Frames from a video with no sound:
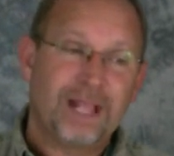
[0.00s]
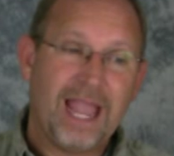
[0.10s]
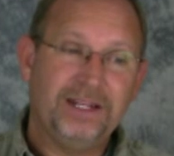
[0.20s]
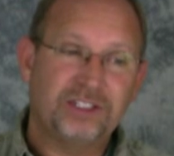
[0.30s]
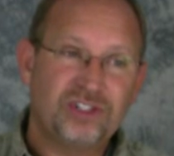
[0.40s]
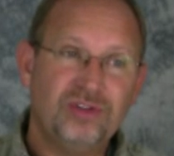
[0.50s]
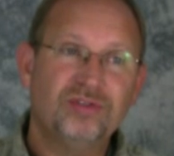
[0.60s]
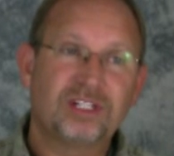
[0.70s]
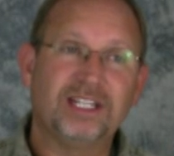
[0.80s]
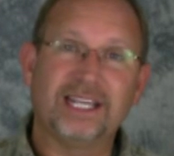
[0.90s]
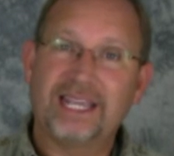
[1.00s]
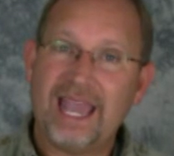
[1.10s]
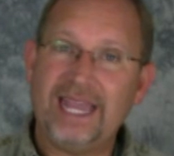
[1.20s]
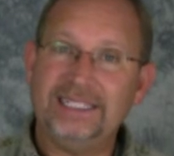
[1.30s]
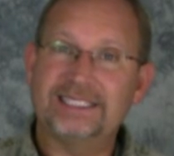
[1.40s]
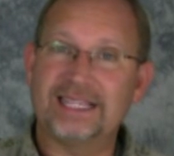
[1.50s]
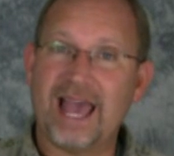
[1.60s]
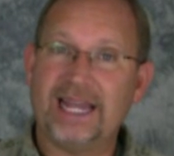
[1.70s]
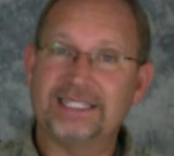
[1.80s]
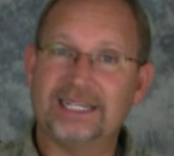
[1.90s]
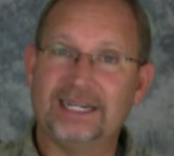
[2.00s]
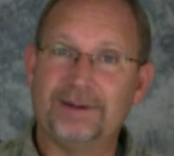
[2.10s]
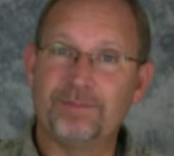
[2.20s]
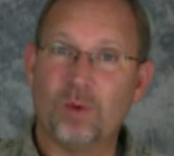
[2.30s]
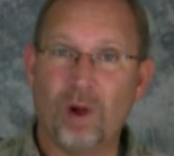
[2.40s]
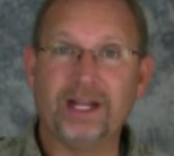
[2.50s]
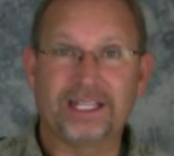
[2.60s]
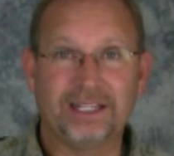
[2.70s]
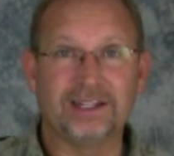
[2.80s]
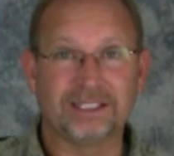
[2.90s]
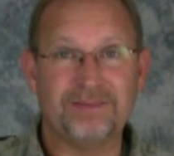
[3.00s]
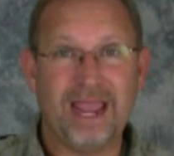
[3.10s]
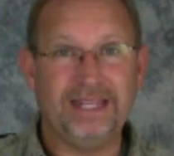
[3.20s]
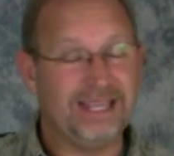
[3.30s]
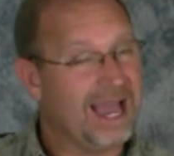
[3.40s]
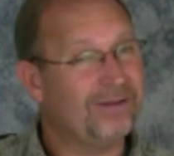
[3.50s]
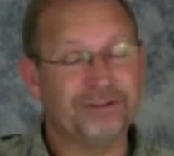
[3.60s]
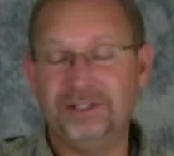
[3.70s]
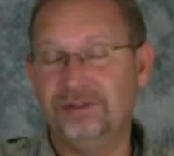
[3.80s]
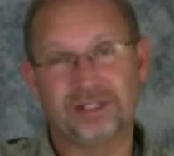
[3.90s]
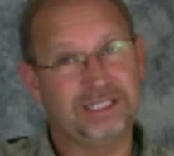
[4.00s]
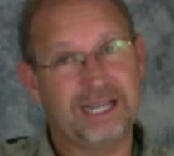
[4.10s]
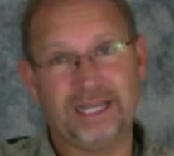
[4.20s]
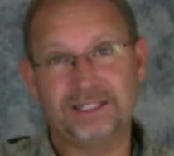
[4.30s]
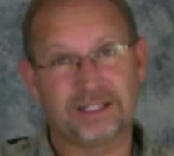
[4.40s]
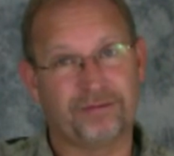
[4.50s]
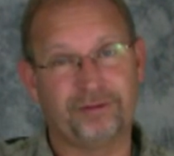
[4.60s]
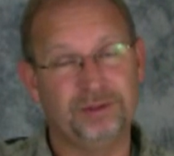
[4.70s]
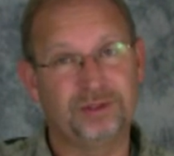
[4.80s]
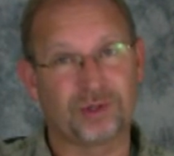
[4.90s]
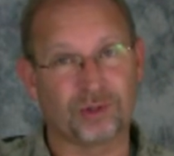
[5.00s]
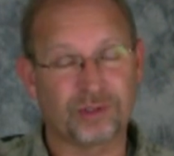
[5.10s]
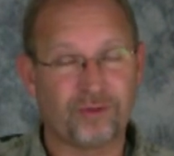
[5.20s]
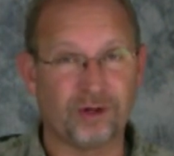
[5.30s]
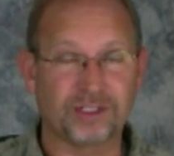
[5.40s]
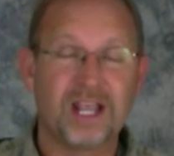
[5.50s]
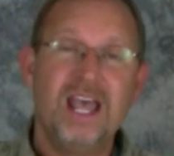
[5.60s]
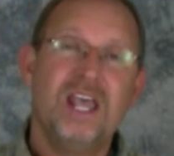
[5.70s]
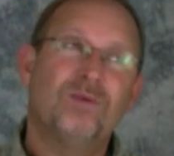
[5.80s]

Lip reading: And it's usually the case that when a kill is made, the alpha usually takes the food source first.